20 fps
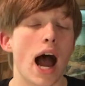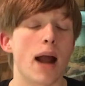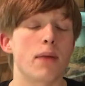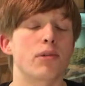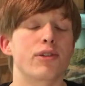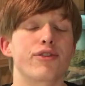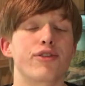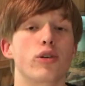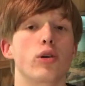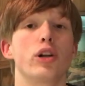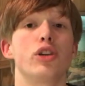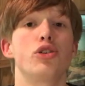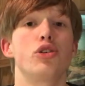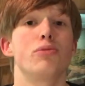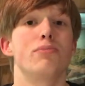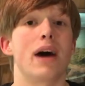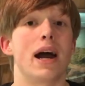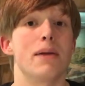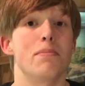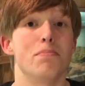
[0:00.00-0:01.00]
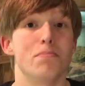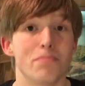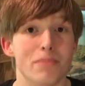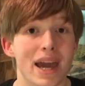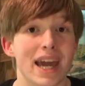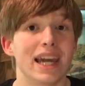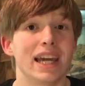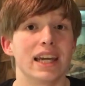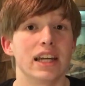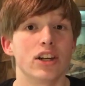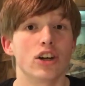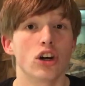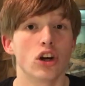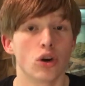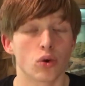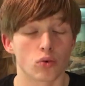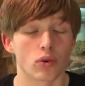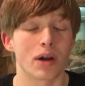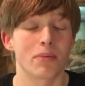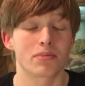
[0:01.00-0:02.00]
I'm referring to my main
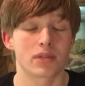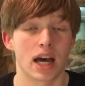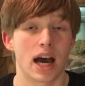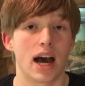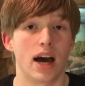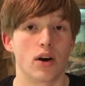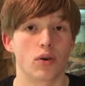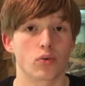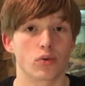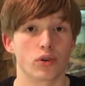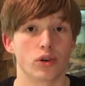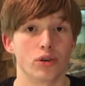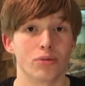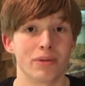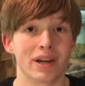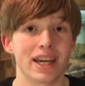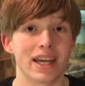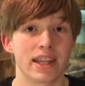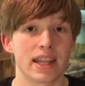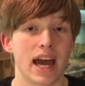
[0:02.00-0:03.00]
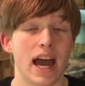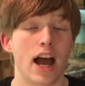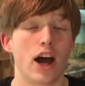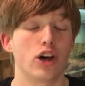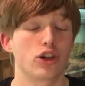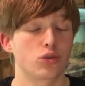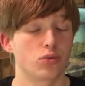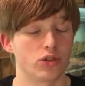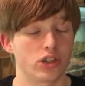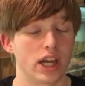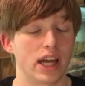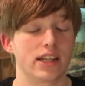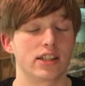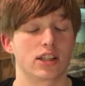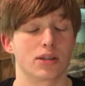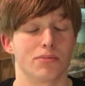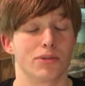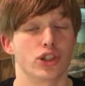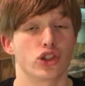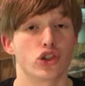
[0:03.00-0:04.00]
reptile room in the house, which has
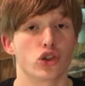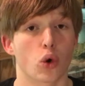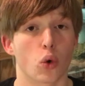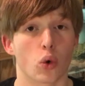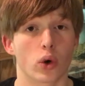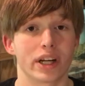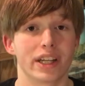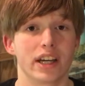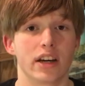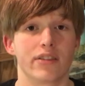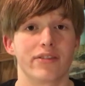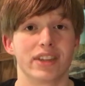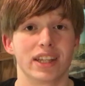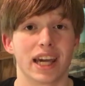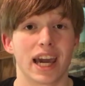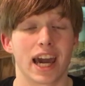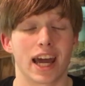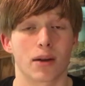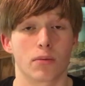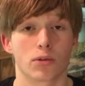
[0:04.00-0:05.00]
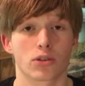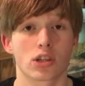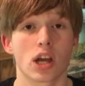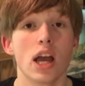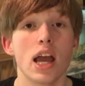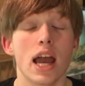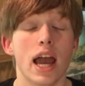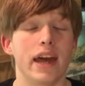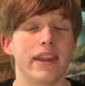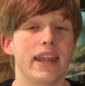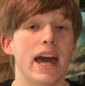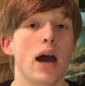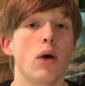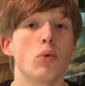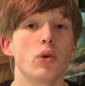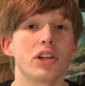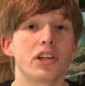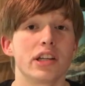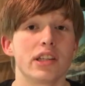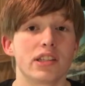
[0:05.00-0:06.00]
the majority of the animals. And that
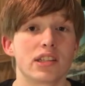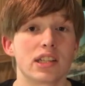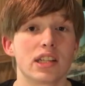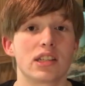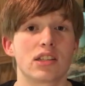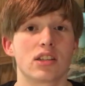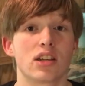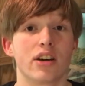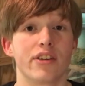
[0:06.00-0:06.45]
would consist